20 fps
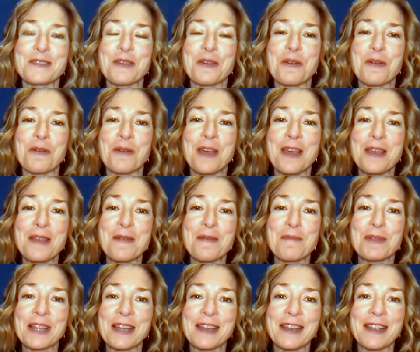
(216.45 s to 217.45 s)
So
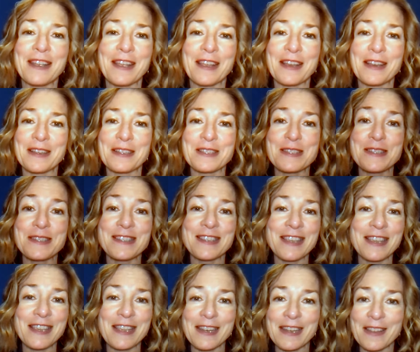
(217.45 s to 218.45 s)
planting a
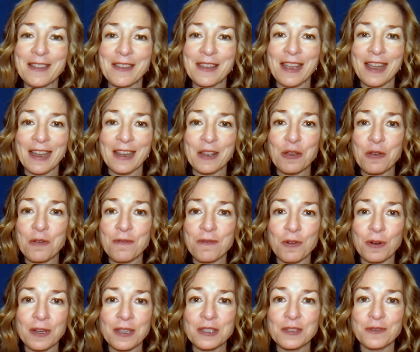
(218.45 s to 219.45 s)
seed in the Idaho
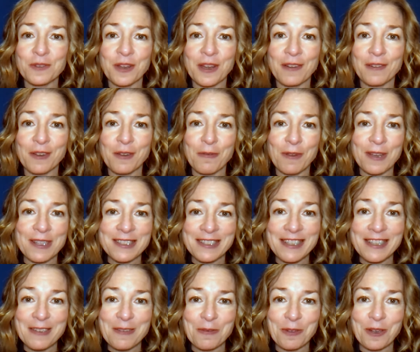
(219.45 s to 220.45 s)
forest for every
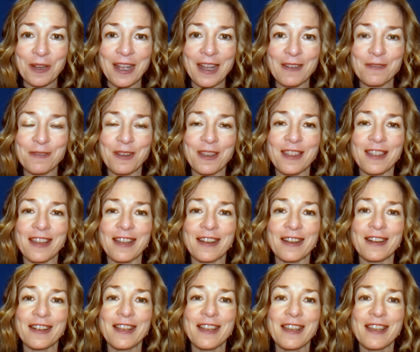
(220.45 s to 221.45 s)
resident, we're halfway
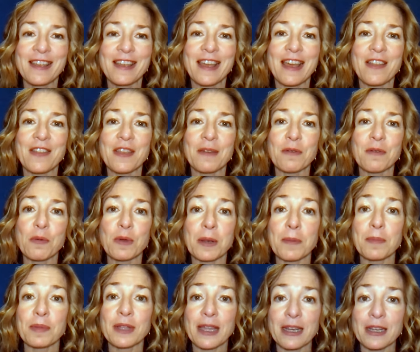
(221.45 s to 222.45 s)
there, and then we
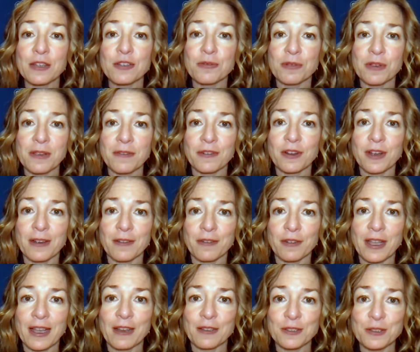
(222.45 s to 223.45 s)
want to plant a tree for
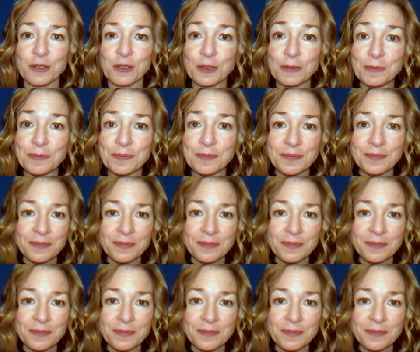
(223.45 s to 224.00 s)
every household.